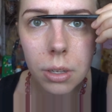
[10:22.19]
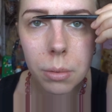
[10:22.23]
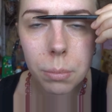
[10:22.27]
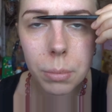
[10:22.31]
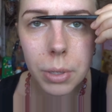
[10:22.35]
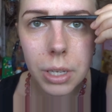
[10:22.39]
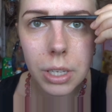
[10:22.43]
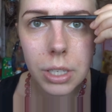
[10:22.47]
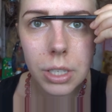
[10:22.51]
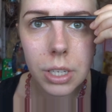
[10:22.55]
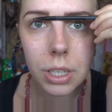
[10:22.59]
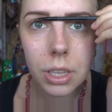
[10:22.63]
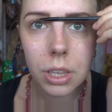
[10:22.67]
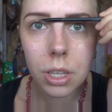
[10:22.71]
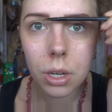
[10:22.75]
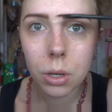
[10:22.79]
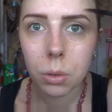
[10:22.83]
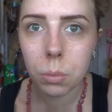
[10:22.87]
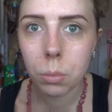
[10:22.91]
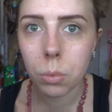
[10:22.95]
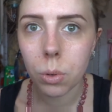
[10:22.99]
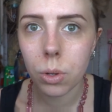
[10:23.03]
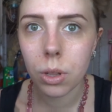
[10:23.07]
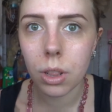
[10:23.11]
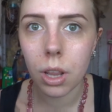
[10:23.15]
because I
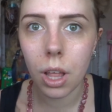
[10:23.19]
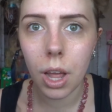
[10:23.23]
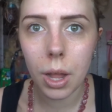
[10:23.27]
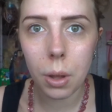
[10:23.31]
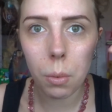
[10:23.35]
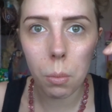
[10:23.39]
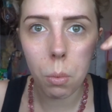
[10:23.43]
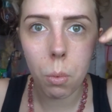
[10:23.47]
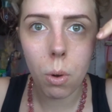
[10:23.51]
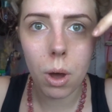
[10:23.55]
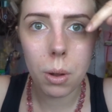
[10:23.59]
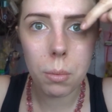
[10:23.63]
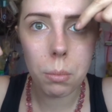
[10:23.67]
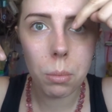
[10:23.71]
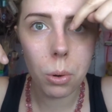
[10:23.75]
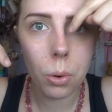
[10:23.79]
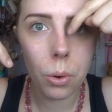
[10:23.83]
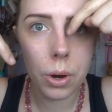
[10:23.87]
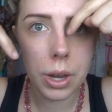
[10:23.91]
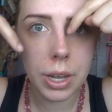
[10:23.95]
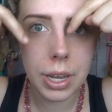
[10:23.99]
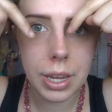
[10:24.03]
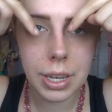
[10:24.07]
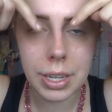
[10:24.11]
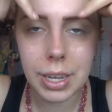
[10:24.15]
don't want like one
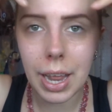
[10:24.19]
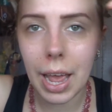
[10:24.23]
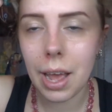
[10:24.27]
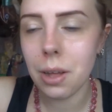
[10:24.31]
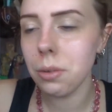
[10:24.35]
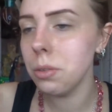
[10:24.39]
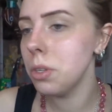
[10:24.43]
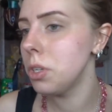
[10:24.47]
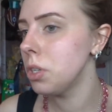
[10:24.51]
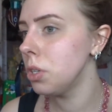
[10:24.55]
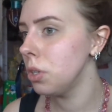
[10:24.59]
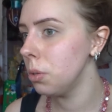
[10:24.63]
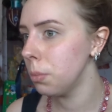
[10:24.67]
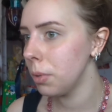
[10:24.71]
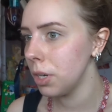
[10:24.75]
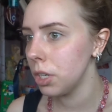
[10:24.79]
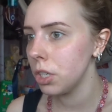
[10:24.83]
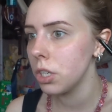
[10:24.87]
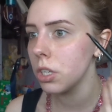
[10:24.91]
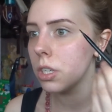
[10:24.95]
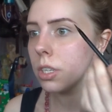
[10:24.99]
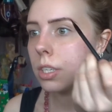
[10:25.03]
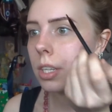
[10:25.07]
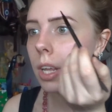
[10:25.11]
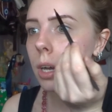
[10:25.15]
pointing down too much,
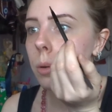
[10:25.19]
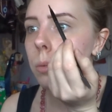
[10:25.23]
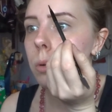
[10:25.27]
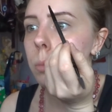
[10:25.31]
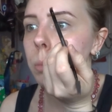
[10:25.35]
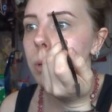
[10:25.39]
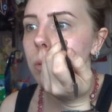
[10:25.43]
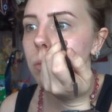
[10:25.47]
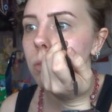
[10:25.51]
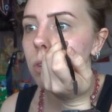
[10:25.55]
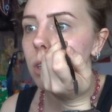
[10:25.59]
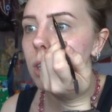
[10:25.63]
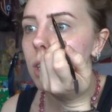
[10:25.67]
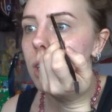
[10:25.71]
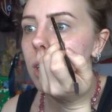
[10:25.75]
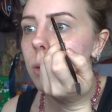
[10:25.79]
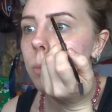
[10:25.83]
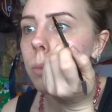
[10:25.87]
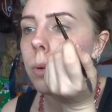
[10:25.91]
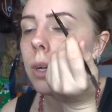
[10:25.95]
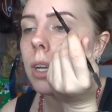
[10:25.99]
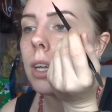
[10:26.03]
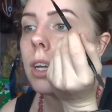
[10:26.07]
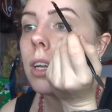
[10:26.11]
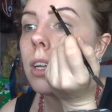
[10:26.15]
because that would be really
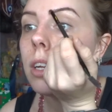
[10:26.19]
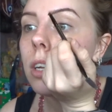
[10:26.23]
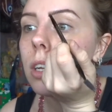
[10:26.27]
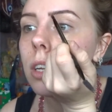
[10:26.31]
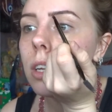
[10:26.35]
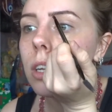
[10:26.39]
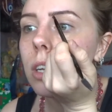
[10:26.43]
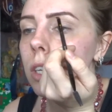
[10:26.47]
weird.